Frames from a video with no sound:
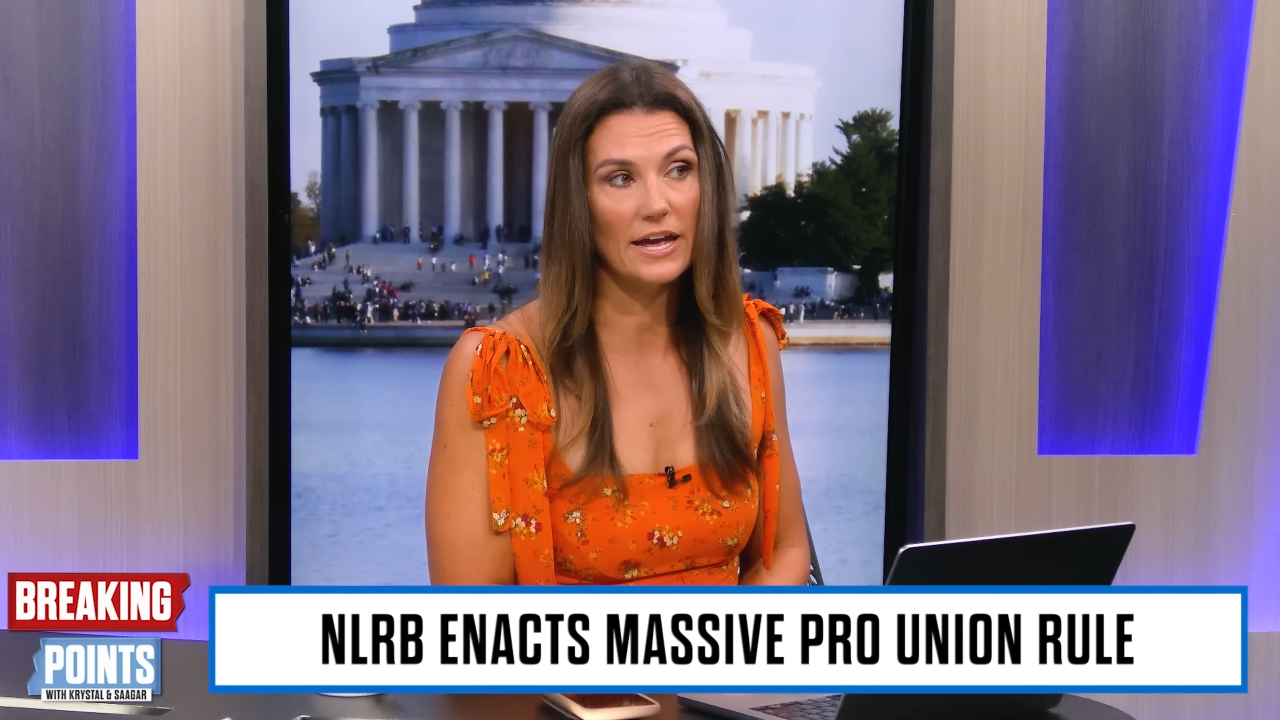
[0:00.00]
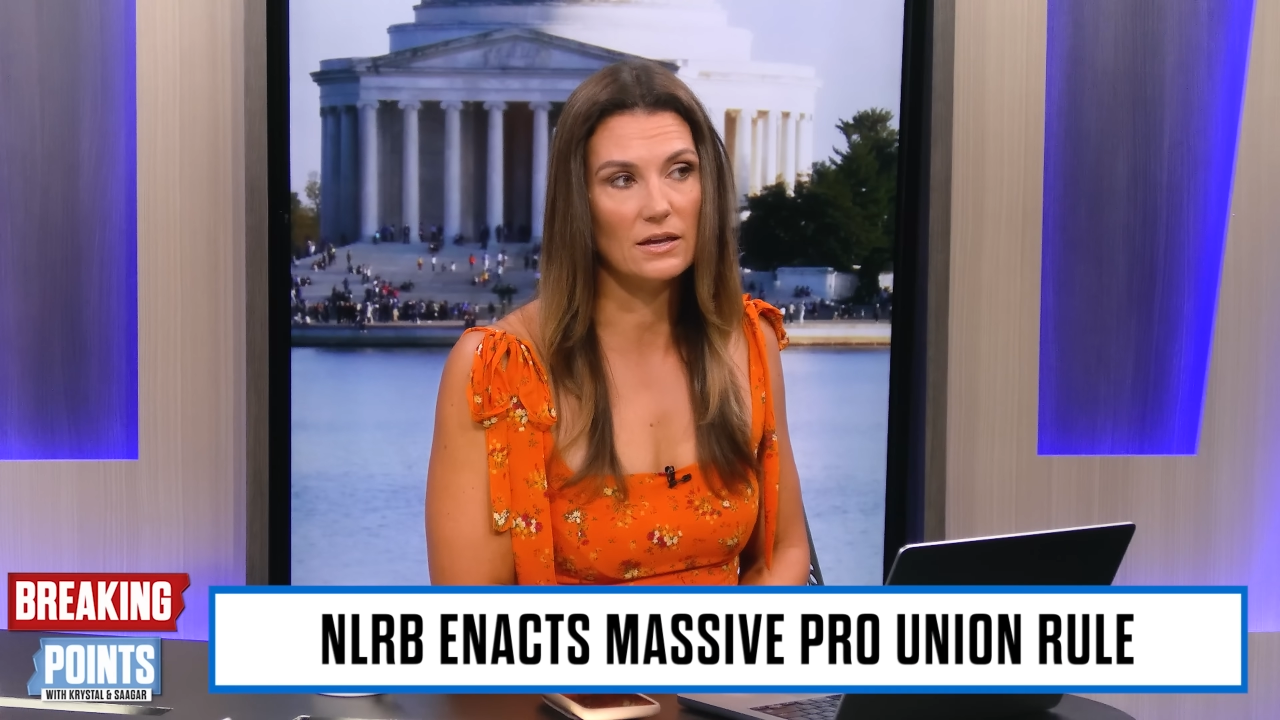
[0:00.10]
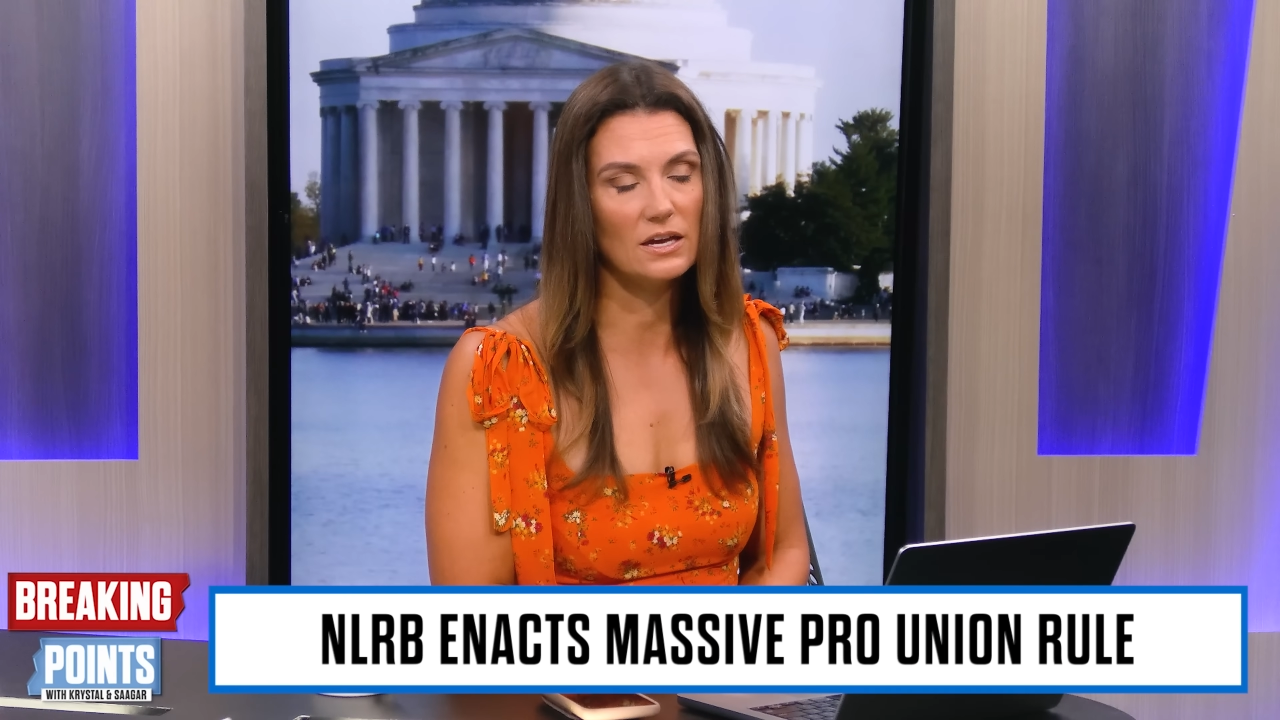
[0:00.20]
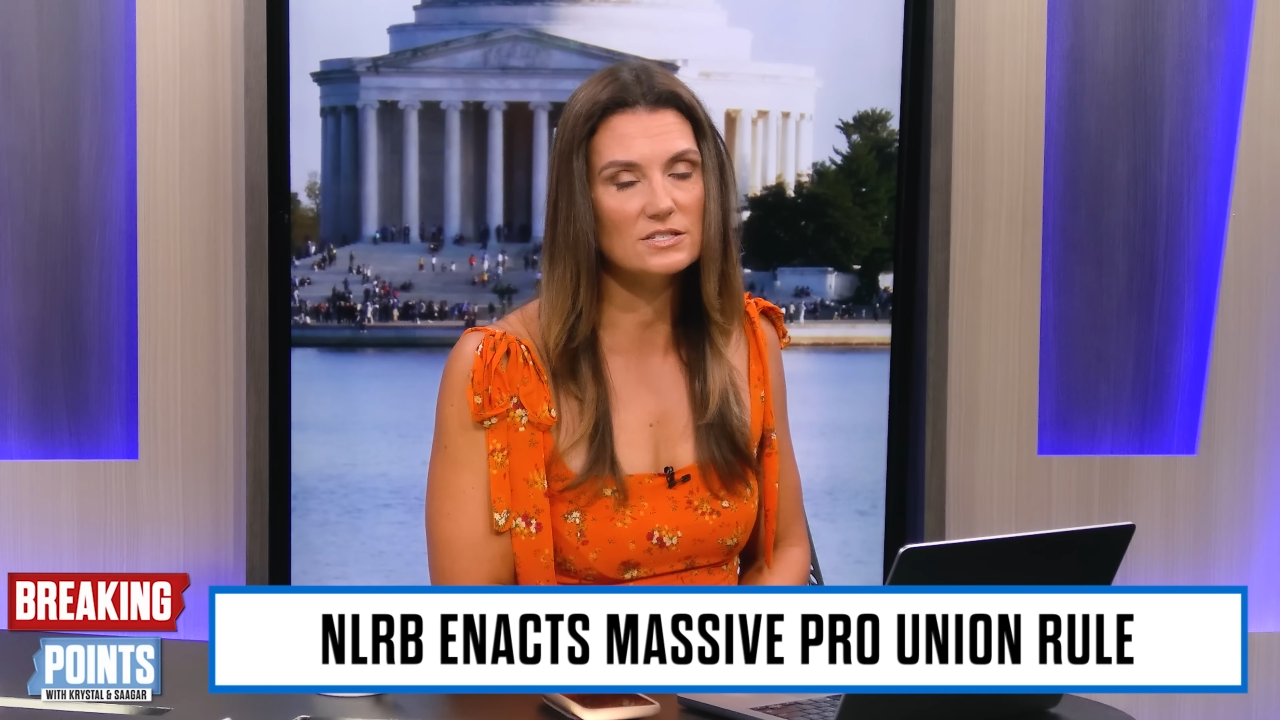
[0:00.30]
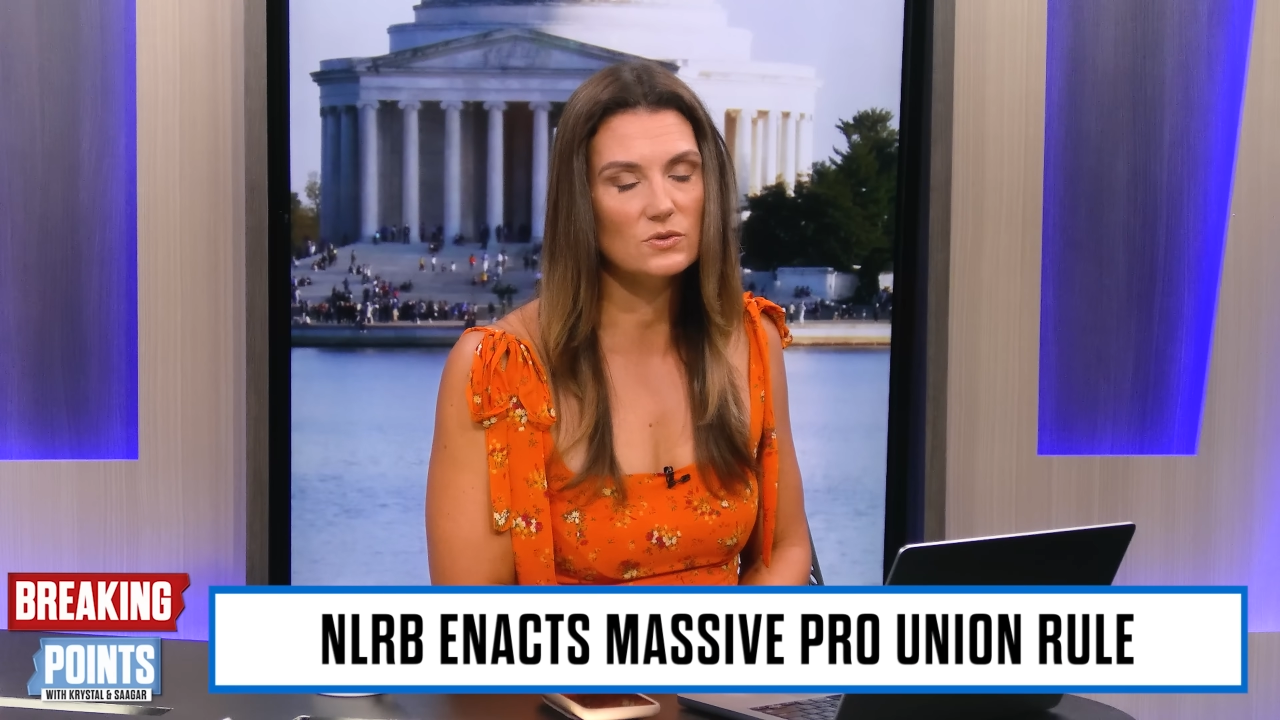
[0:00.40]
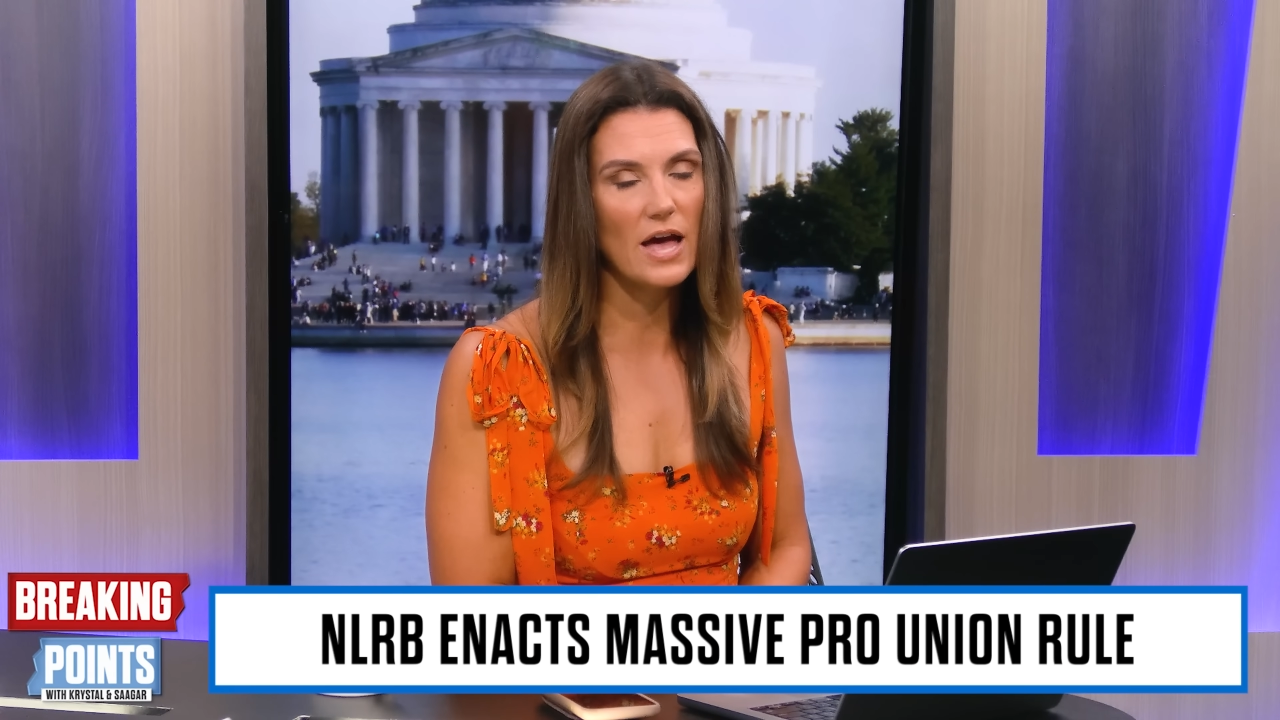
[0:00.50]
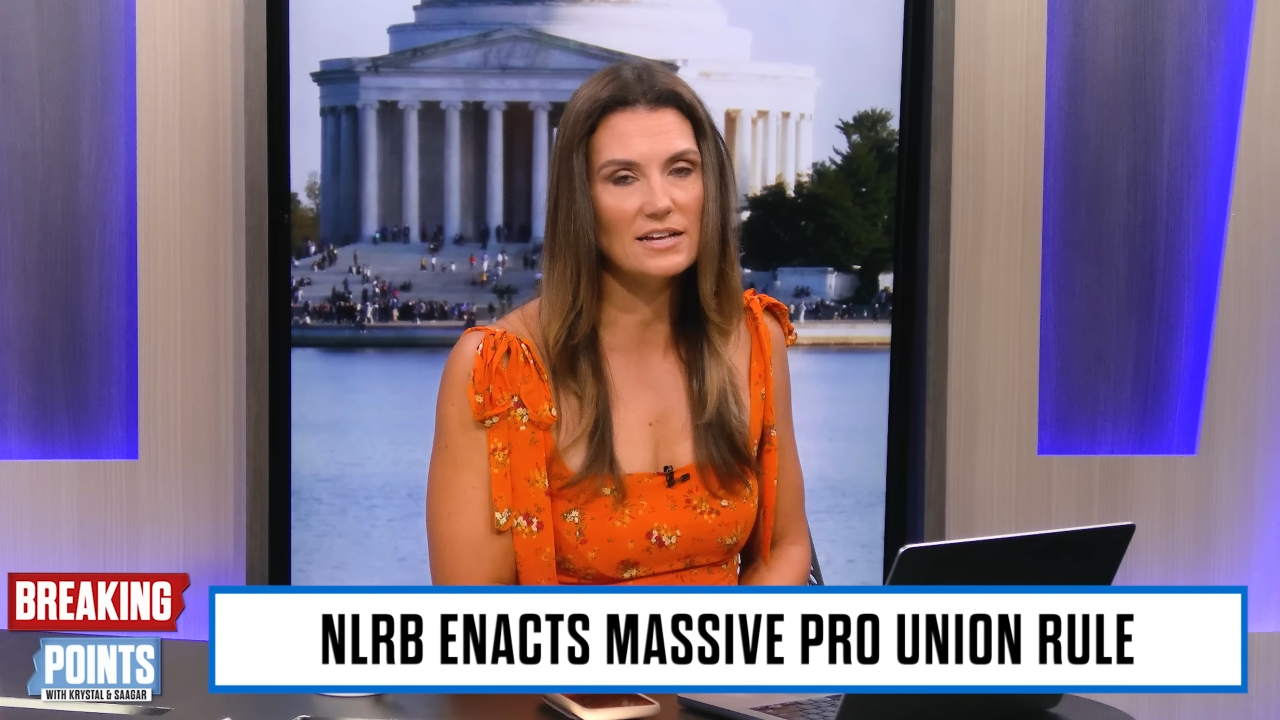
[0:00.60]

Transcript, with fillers: like, because